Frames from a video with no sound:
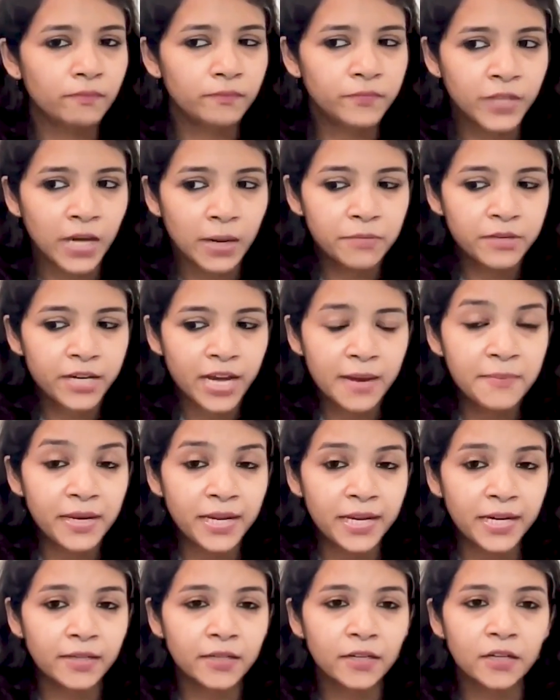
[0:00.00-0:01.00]
sometime
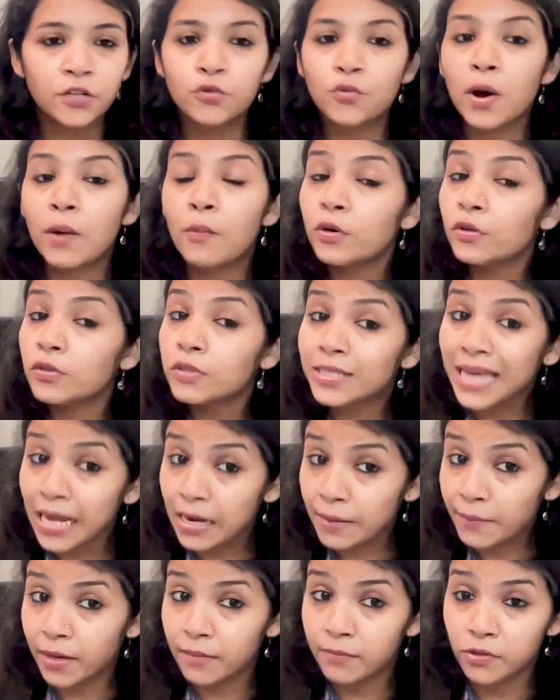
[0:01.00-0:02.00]
later? Do I want to
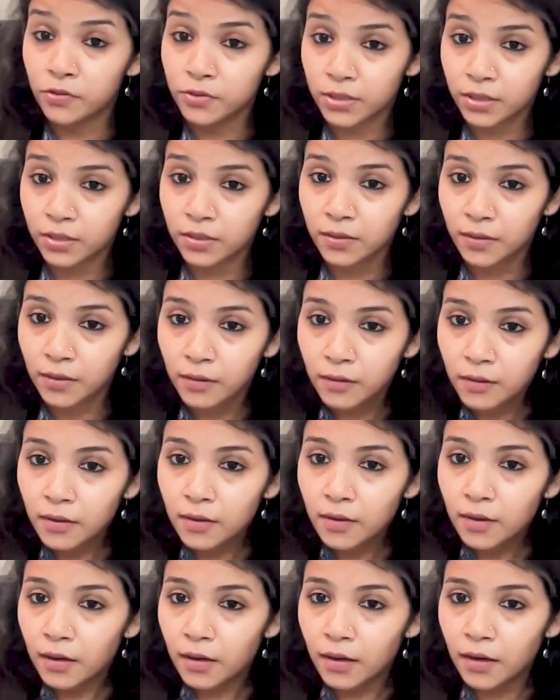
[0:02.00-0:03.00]
sell my music?
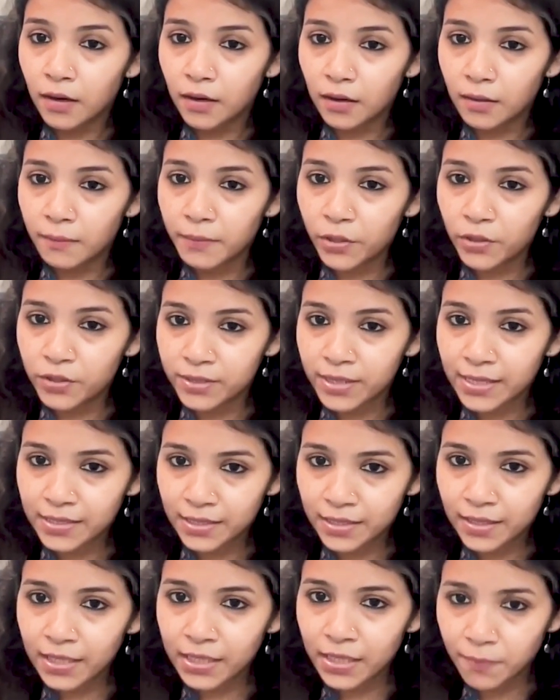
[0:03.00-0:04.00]
Because that's
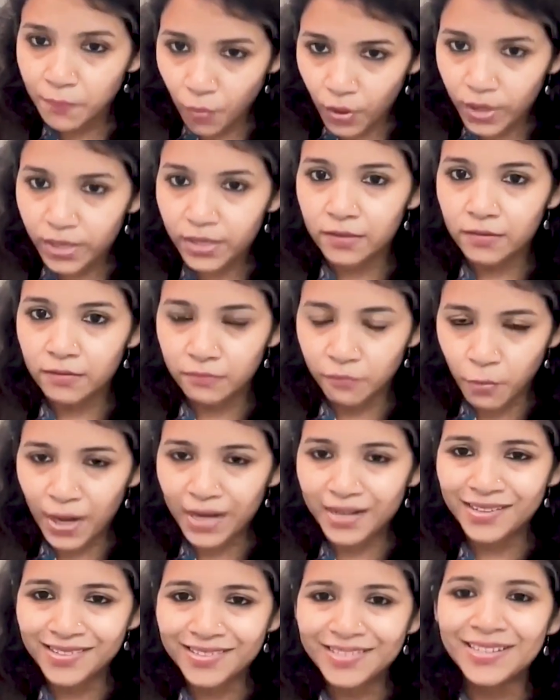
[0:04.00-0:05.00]
another point.
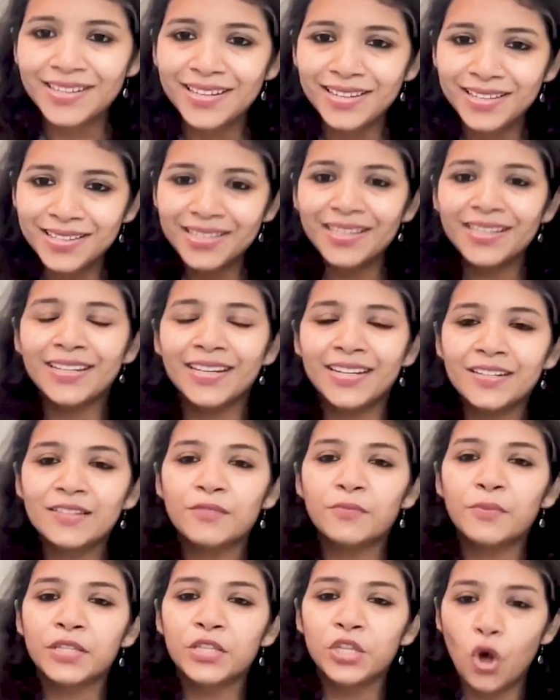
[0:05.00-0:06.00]
One is releasing it
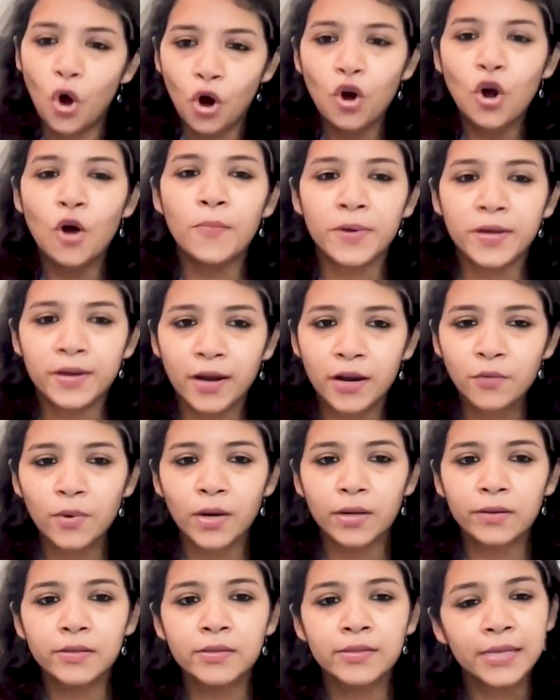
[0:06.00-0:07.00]
with your copyright,
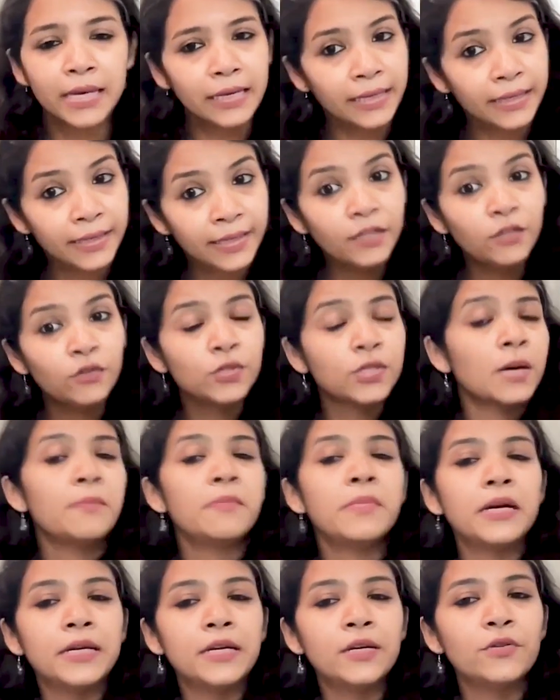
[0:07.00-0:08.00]
one is selling it to
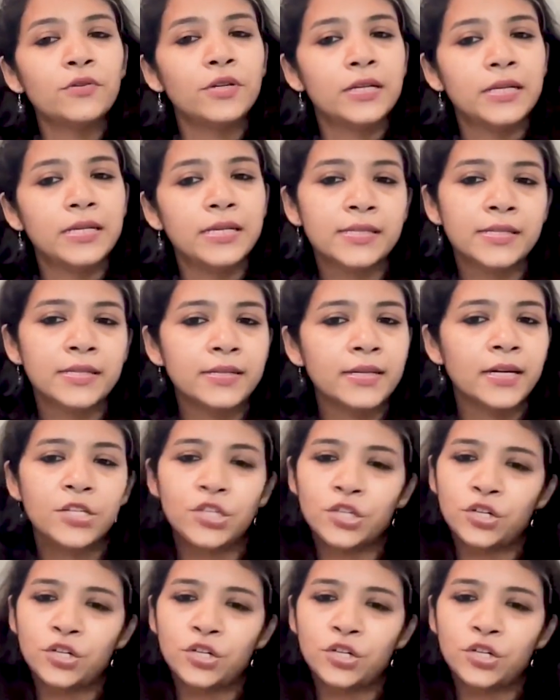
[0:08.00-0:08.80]
somebody to release it and